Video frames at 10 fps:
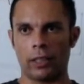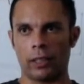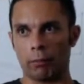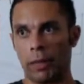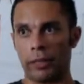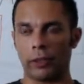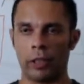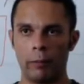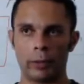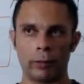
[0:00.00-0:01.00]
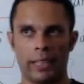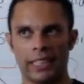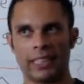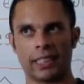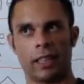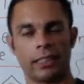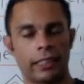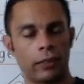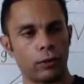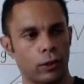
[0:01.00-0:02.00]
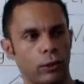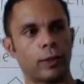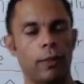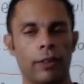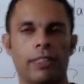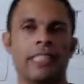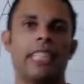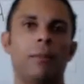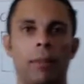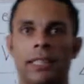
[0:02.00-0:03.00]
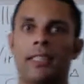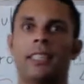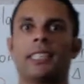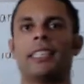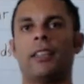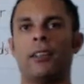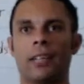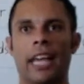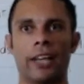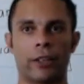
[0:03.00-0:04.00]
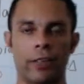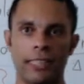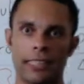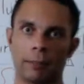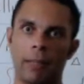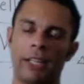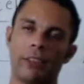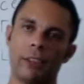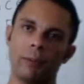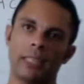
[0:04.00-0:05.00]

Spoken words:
microbes, which are still too small to see, but are still categorized as microbes.